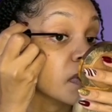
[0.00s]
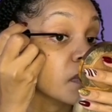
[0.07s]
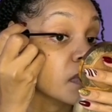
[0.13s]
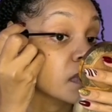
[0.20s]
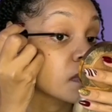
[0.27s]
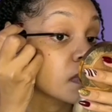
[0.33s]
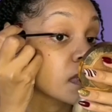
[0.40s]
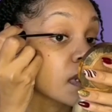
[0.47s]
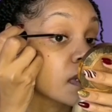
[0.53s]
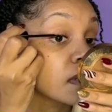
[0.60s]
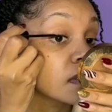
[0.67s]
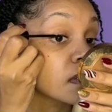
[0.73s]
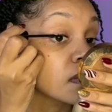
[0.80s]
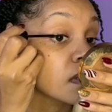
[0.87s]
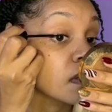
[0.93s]
what was i do
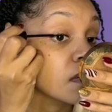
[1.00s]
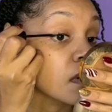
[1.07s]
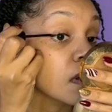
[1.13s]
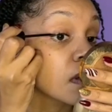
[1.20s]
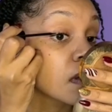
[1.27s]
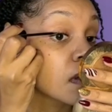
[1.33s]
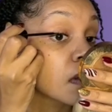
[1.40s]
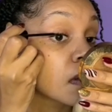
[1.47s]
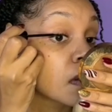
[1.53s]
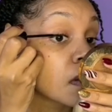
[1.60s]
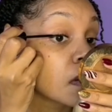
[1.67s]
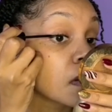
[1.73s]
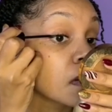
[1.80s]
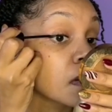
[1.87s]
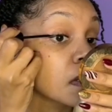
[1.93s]
something wrong
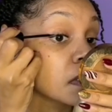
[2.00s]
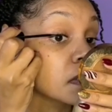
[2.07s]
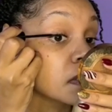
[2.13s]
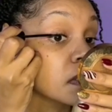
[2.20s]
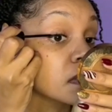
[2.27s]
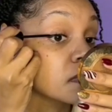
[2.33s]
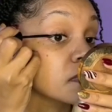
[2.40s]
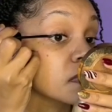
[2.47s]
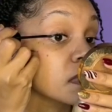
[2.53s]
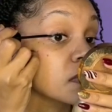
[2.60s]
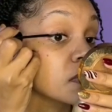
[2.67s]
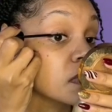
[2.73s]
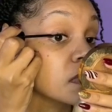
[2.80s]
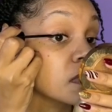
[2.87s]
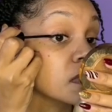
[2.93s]
or is it just is
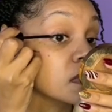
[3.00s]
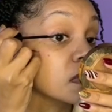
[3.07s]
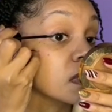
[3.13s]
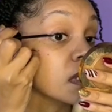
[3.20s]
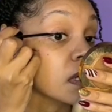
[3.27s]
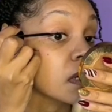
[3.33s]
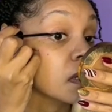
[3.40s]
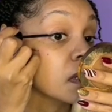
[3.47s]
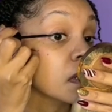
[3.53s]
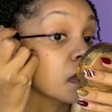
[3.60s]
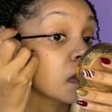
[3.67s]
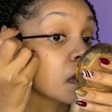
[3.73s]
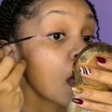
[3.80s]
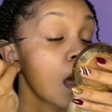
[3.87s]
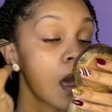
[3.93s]
she just thick
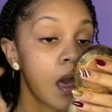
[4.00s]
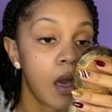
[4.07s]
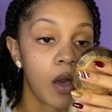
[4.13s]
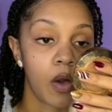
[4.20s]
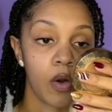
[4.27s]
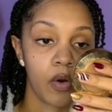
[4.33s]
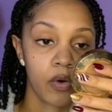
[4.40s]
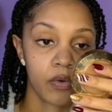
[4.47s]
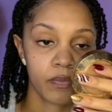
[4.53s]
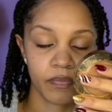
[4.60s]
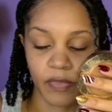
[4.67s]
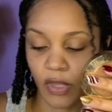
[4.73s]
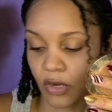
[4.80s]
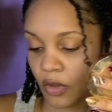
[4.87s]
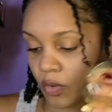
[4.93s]
oh
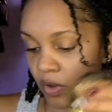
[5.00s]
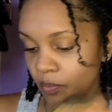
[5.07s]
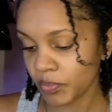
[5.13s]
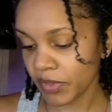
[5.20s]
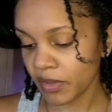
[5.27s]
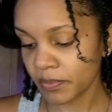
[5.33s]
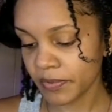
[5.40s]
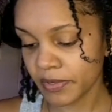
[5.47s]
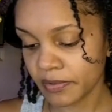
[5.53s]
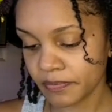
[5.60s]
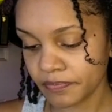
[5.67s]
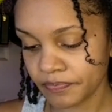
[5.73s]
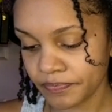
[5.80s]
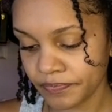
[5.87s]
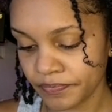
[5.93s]
you know what people
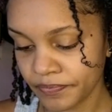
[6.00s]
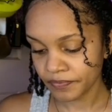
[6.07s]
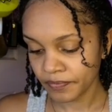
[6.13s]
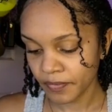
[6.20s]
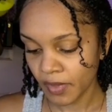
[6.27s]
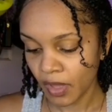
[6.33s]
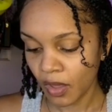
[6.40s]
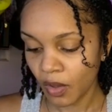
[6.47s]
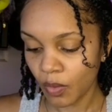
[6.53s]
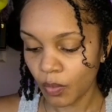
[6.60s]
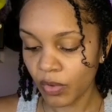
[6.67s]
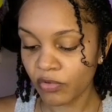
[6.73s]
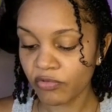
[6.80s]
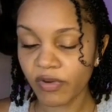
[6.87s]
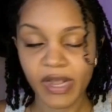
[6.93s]
we
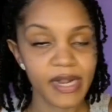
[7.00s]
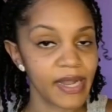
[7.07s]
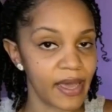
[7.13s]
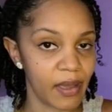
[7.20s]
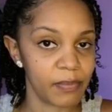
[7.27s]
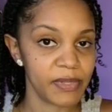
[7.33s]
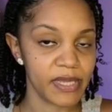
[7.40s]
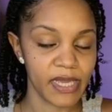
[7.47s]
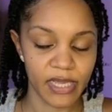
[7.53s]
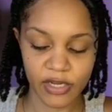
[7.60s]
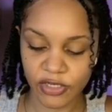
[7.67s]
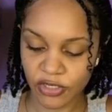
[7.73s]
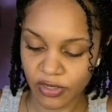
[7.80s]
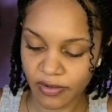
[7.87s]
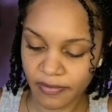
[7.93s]
read the
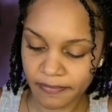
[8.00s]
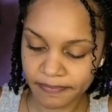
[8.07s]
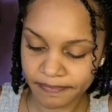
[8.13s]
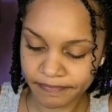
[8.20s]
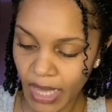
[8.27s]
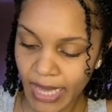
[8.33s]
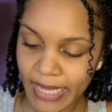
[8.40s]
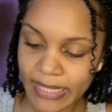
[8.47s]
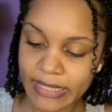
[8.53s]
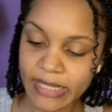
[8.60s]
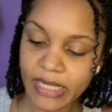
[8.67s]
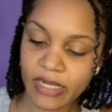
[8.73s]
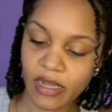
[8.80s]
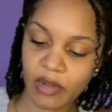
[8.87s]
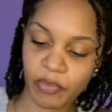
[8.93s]
application did
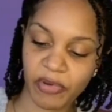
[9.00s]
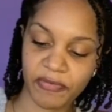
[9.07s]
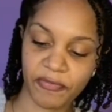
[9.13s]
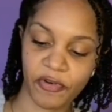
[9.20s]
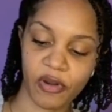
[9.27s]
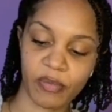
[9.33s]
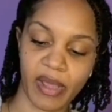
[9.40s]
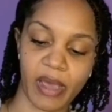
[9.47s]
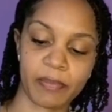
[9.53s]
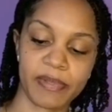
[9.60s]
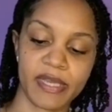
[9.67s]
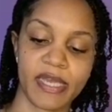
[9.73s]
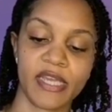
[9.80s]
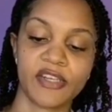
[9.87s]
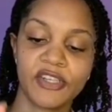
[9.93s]
not perform the
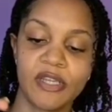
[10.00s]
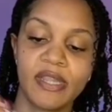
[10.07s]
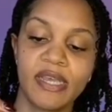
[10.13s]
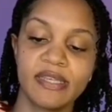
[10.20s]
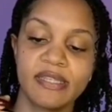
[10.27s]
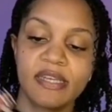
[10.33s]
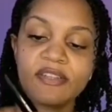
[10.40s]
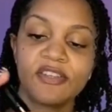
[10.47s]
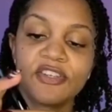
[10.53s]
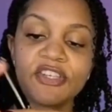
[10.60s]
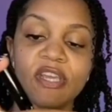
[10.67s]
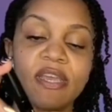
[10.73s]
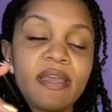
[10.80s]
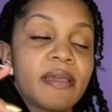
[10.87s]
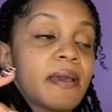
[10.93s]
application they said to
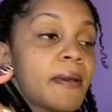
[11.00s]
shake